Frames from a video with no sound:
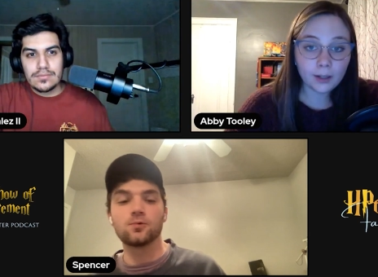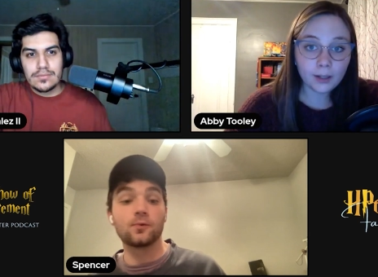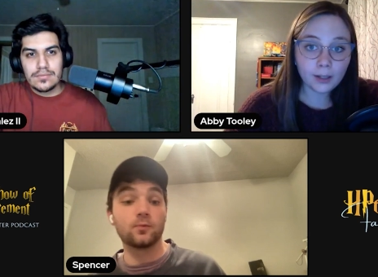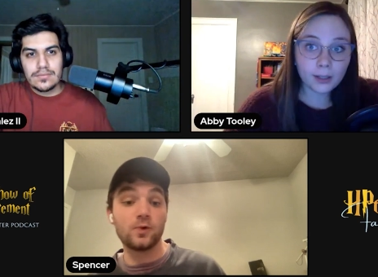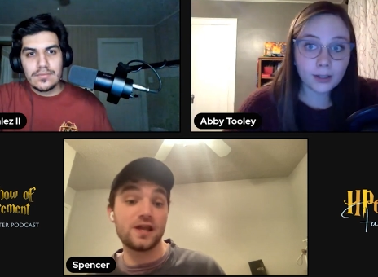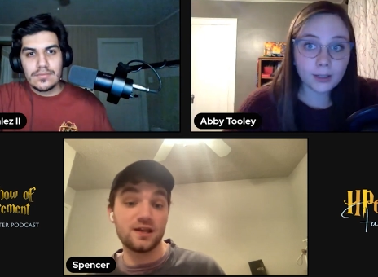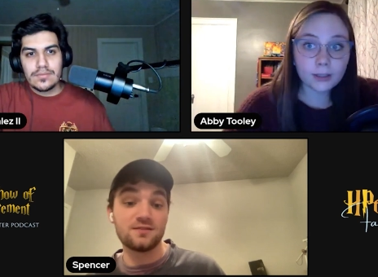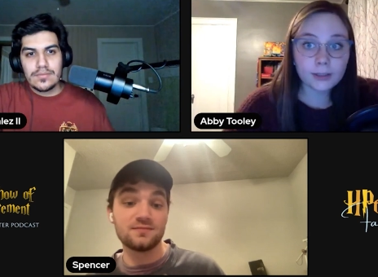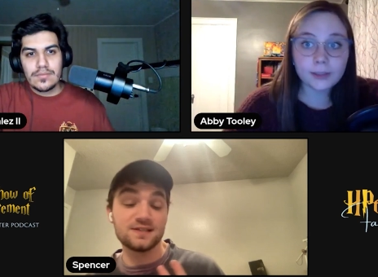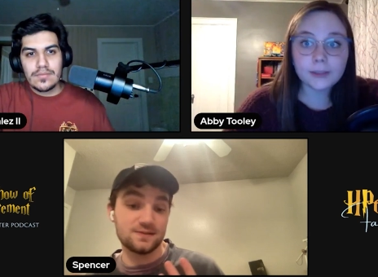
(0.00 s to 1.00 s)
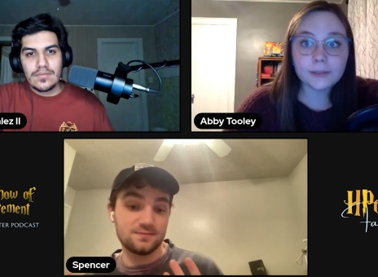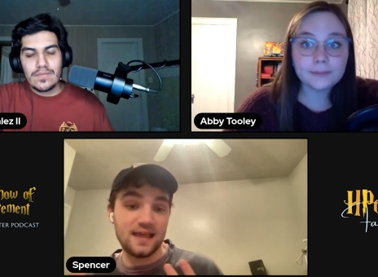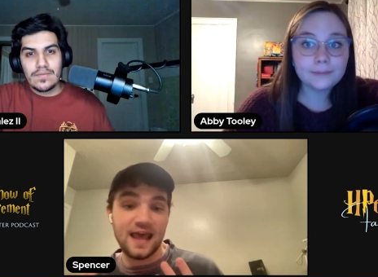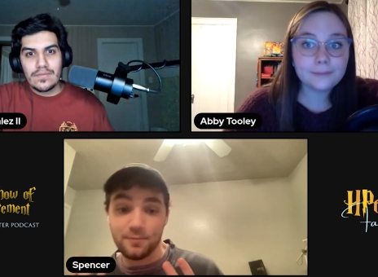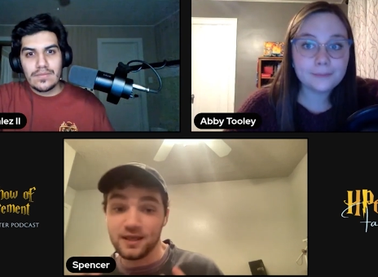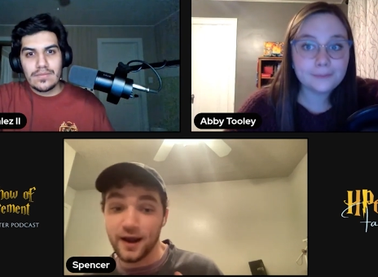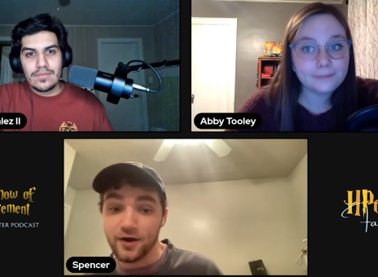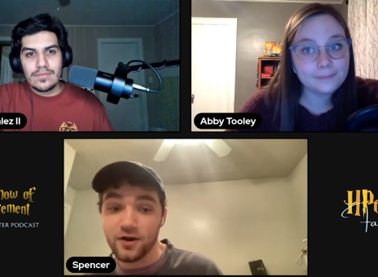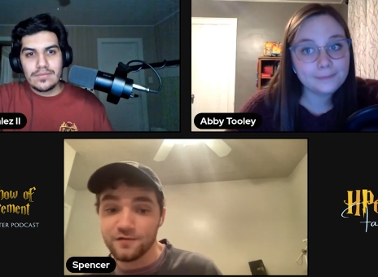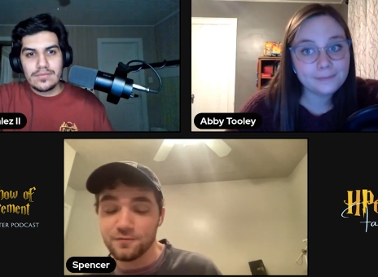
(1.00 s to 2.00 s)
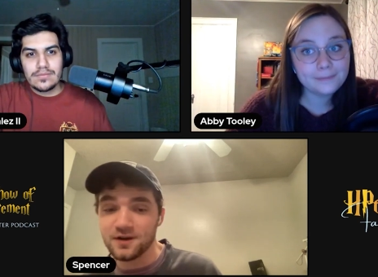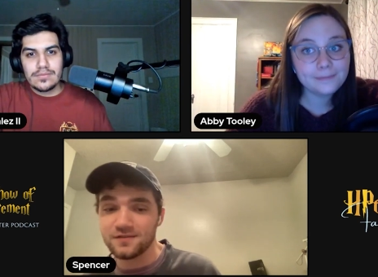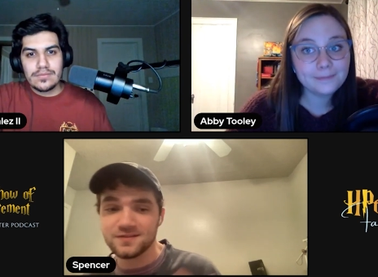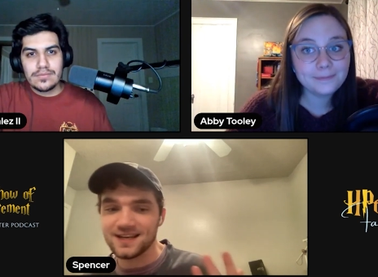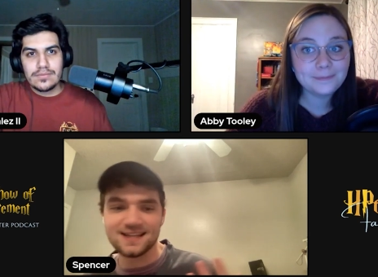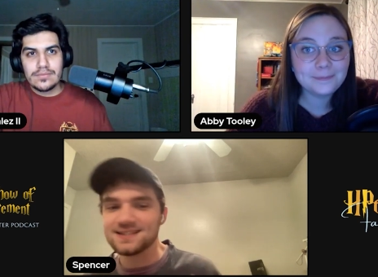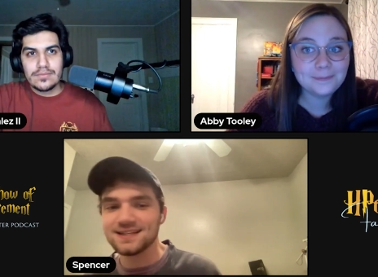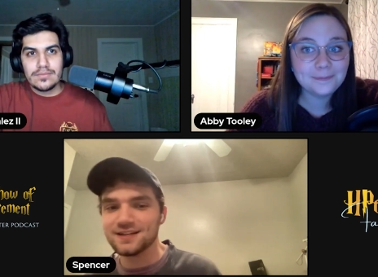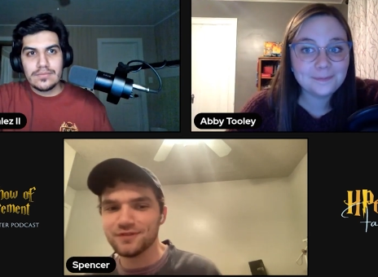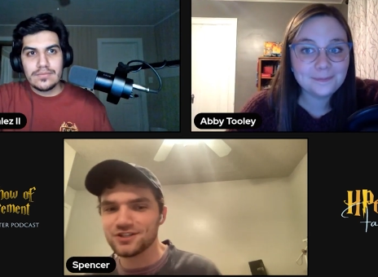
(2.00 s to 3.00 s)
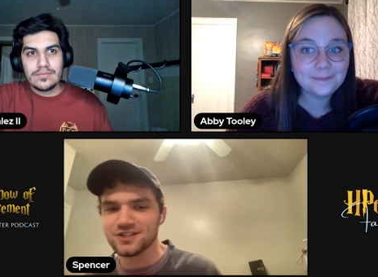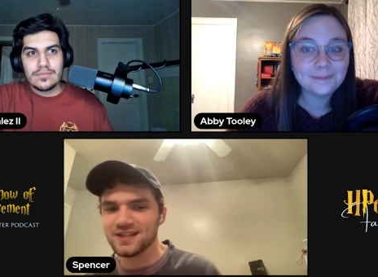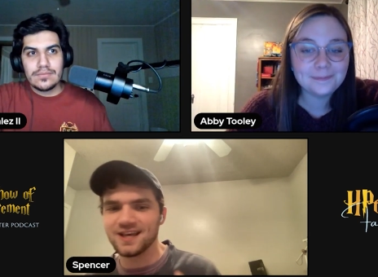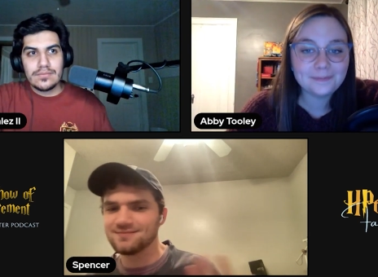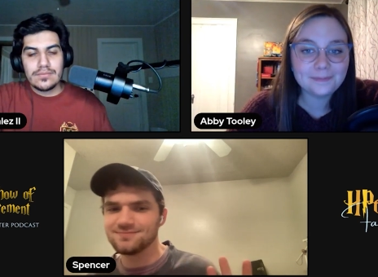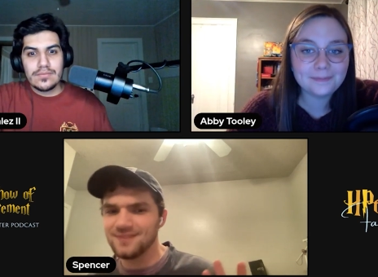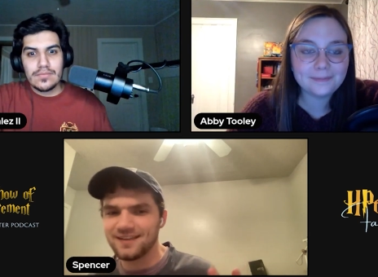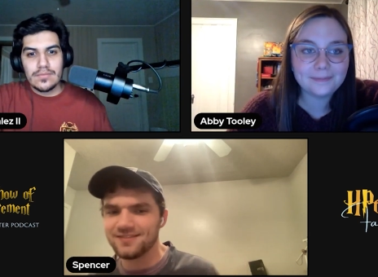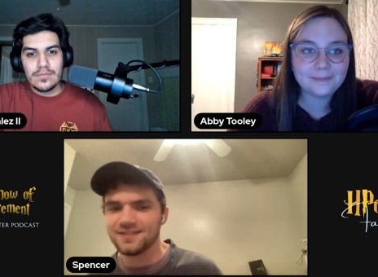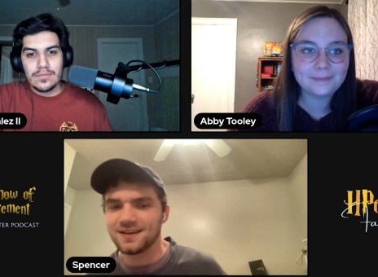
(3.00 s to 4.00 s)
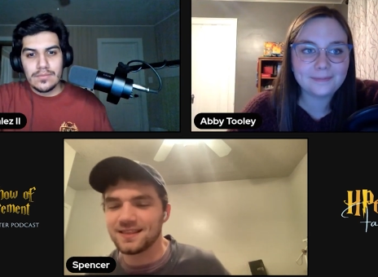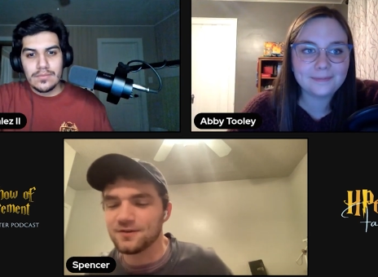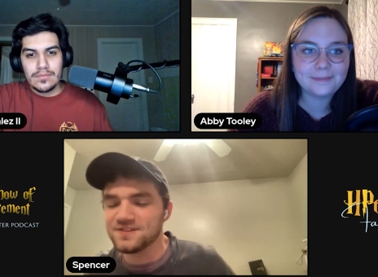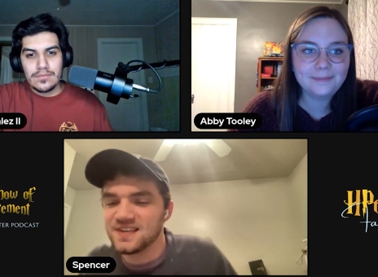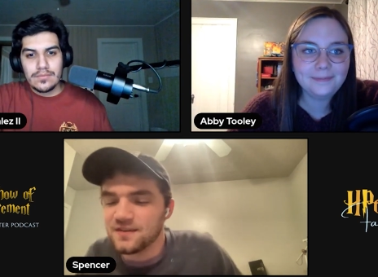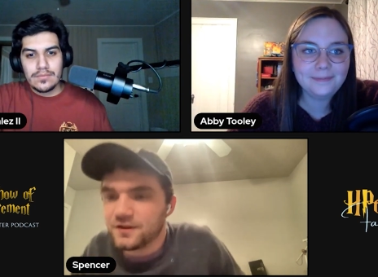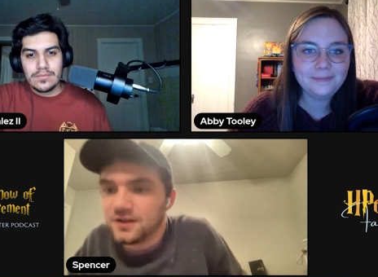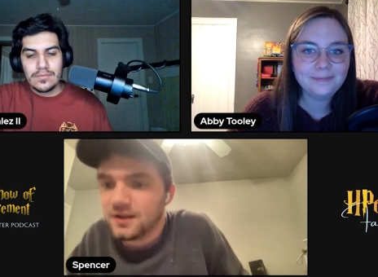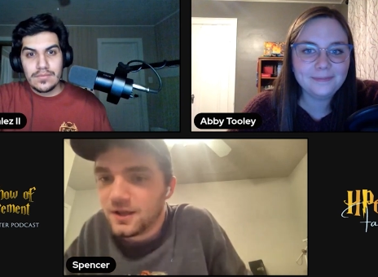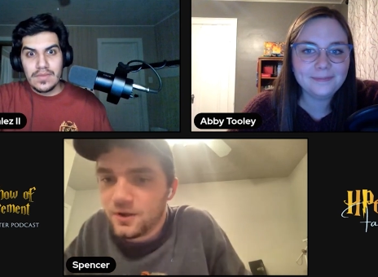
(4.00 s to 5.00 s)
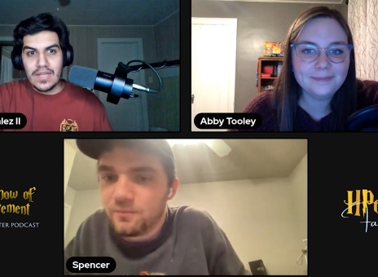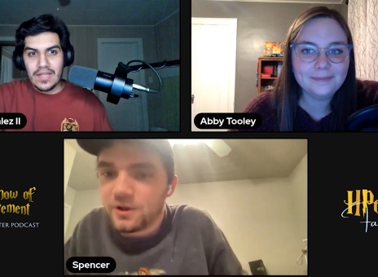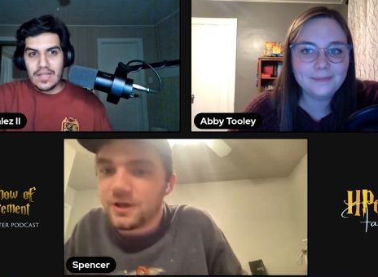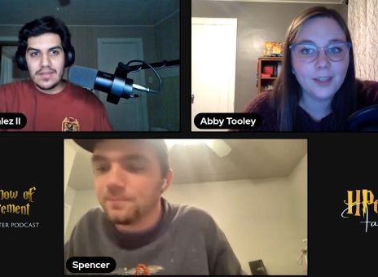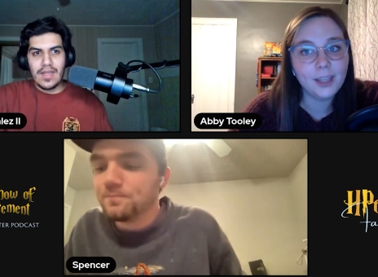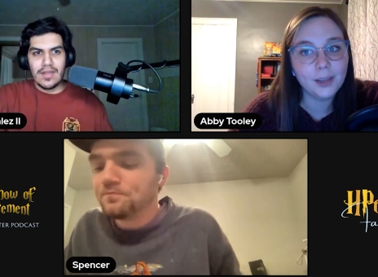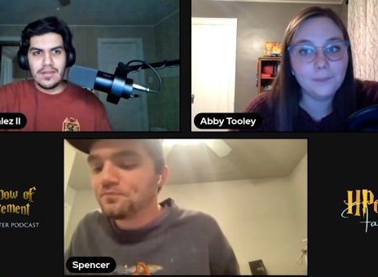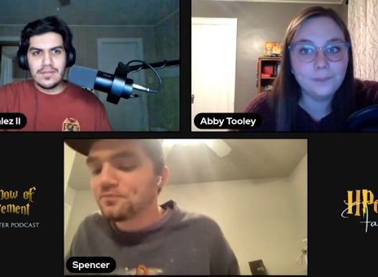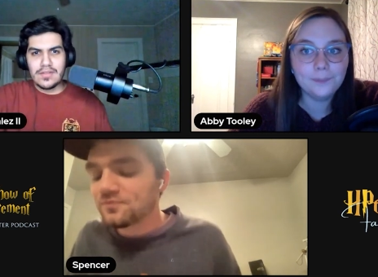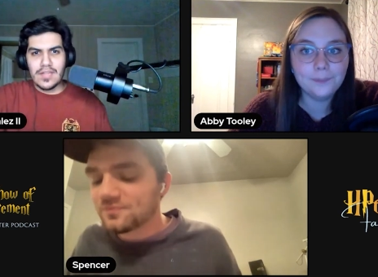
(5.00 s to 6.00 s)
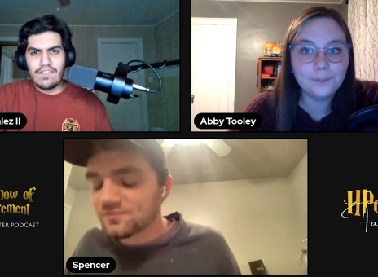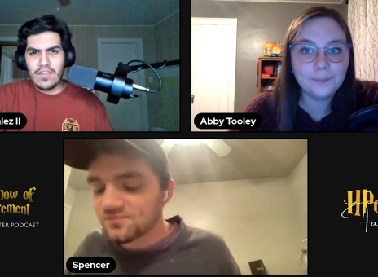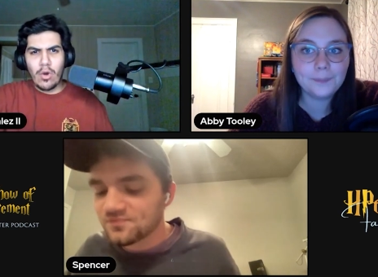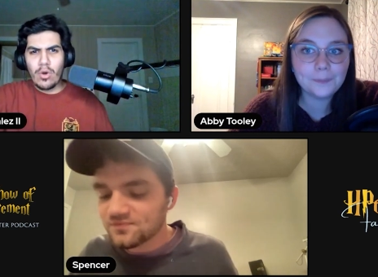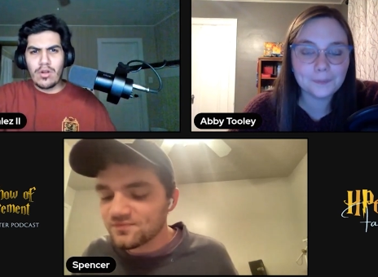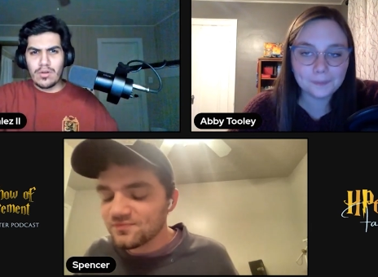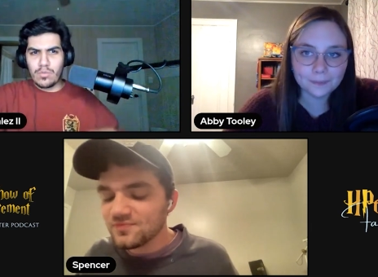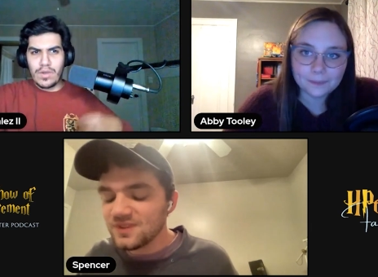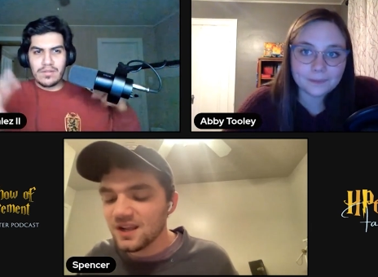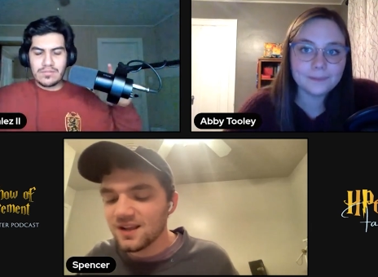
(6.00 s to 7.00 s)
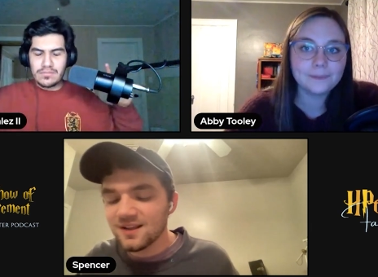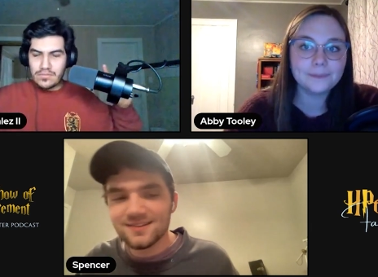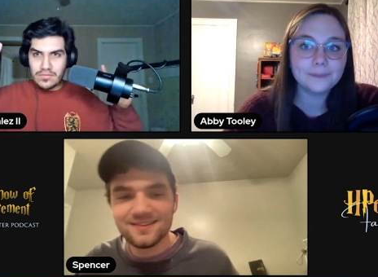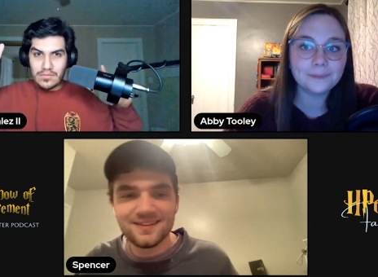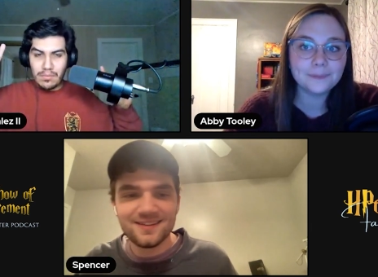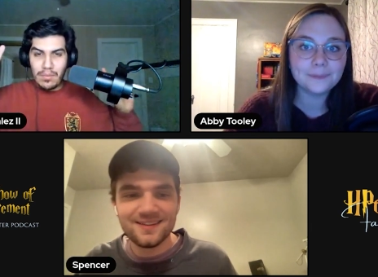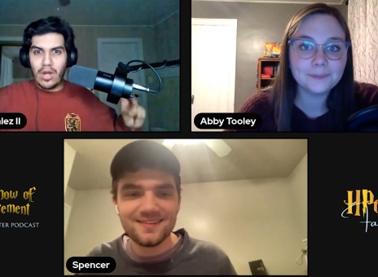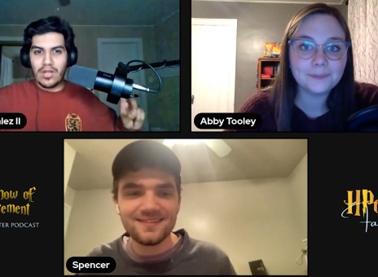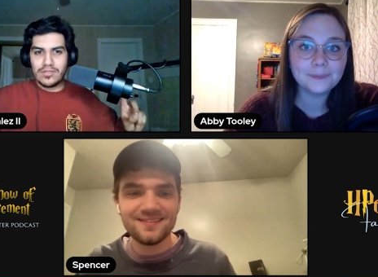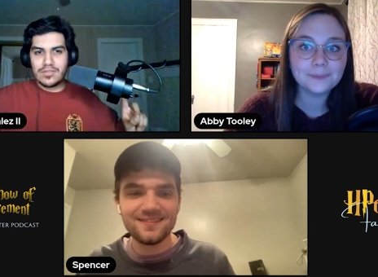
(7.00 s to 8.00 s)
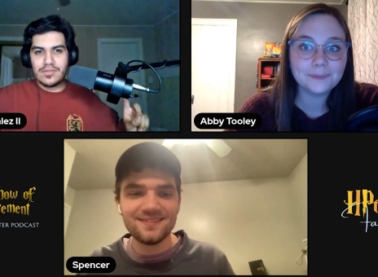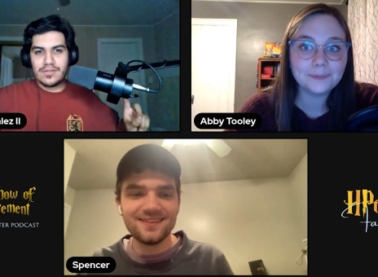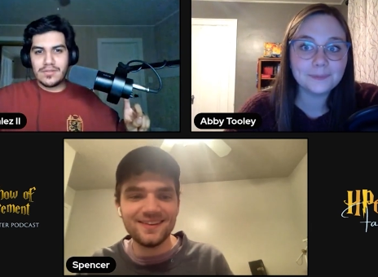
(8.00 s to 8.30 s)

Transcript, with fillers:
Speaker 1: well, we because Abby and I are Hufflepuffs. I guess I didn't mention that. I felt mm. like that hmm. was a given. That, but yeah,
Speaker 2: if hold on, wait, pause.